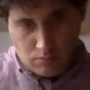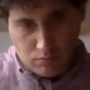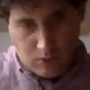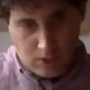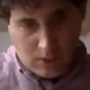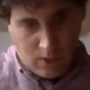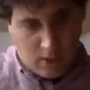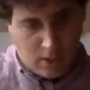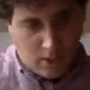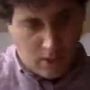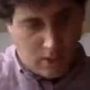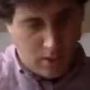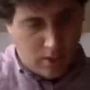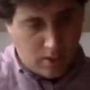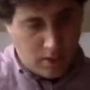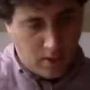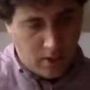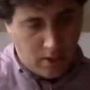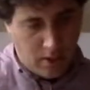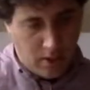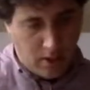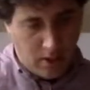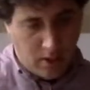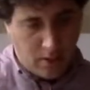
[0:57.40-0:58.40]

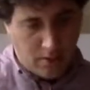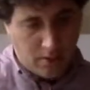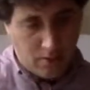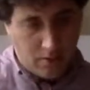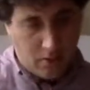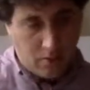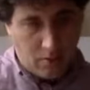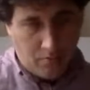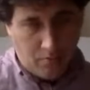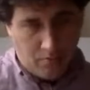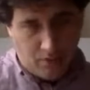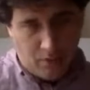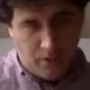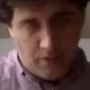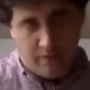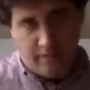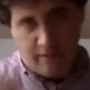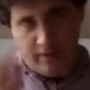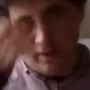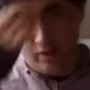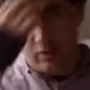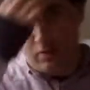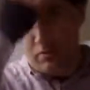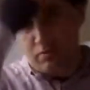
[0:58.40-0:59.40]
is the plan
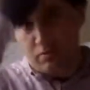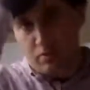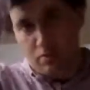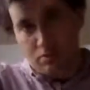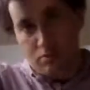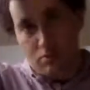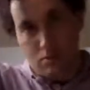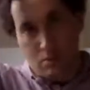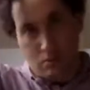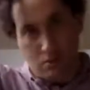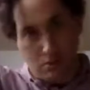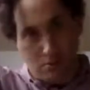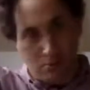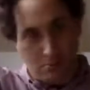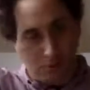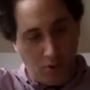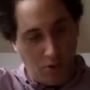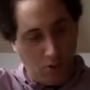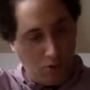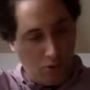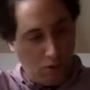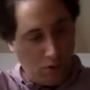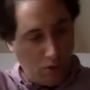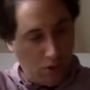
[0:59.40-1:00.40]
of action based on the
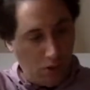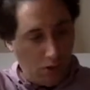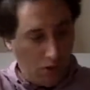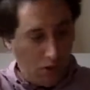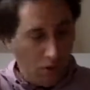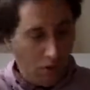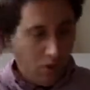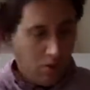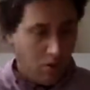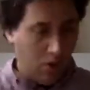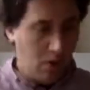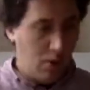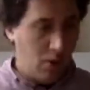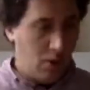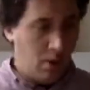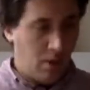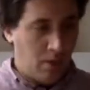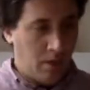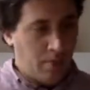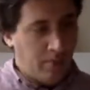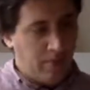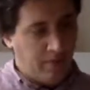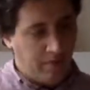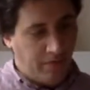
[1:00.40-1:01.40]
poll.
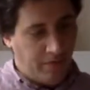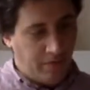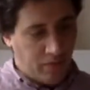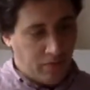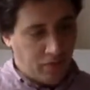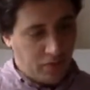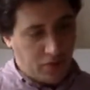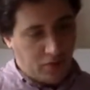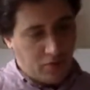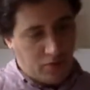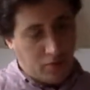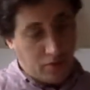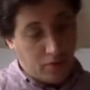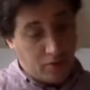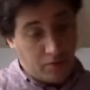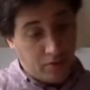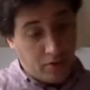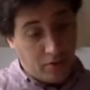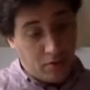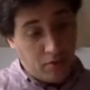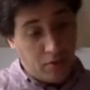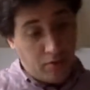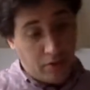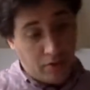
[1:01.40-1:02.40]
I'm going to first go over
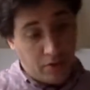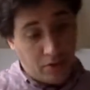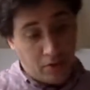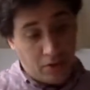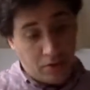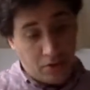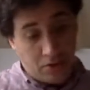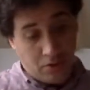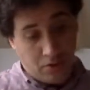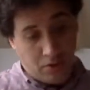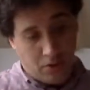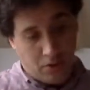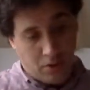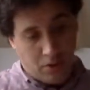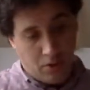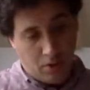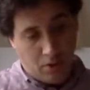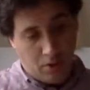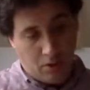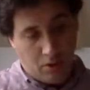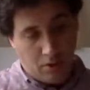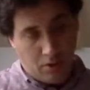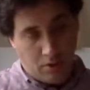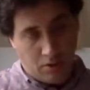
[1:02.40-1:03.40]
the questions
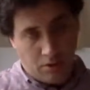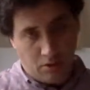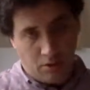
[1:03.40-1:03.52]
on the